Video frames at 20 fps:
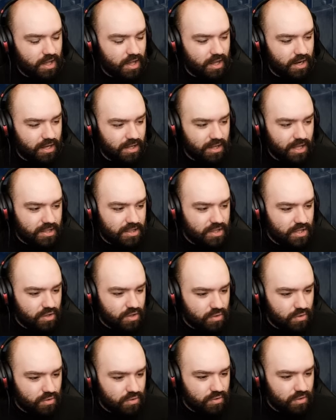And I like that
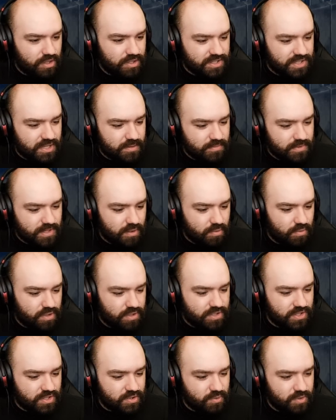you, it seems like we're in
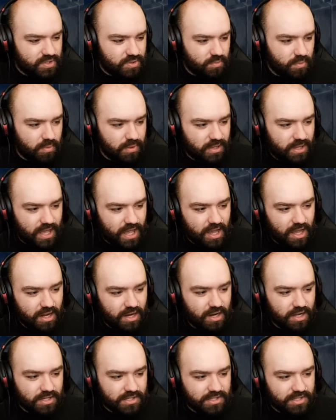a situation where we
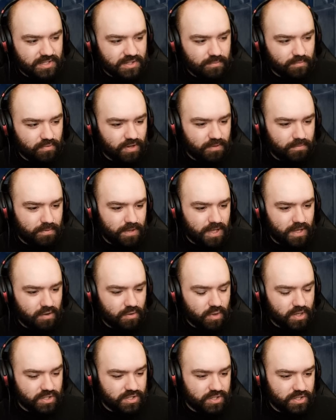can ask some repeat
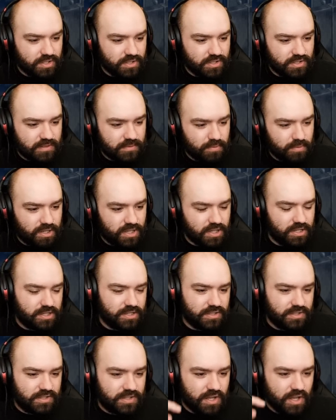questions
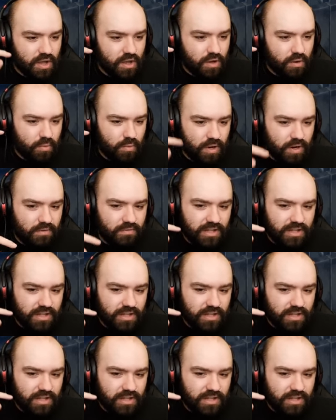because what I